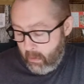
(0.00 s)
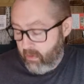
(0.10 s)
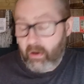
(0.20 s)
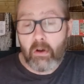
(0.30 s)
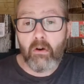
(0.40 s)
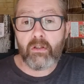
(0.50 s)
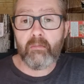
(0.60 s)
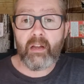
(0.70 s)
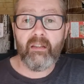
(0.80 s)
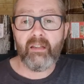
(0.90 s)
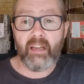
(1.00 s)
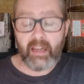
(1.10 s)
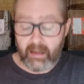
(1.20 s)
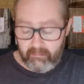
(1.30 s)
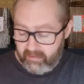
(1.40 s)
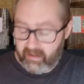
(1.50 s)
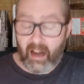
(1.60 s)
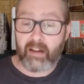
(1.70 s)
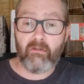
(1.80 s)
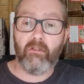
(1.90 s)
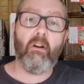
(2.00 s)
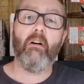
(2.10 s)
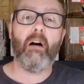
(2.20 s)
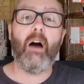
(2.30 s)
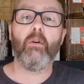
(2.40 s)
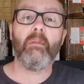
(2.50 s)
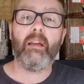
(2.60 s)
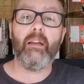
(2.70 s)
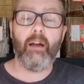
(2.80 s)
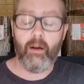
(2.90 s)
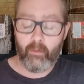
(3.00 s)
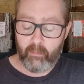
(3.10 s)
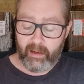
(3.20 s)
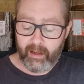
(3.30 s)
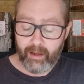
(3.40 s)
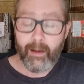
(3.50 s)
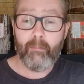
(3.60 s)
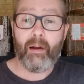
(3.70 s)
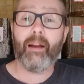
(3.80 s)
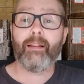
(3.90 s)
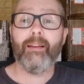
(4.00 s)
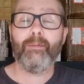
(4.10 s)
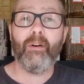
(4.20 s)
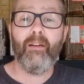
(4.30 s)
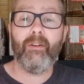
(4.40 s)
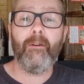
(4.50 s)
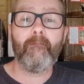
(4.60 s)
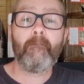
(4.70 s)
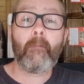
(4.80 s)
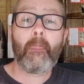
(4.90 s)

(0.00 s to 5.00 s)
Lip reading: Whether it coats me in sticky cider or not, I will be buying this, whatever.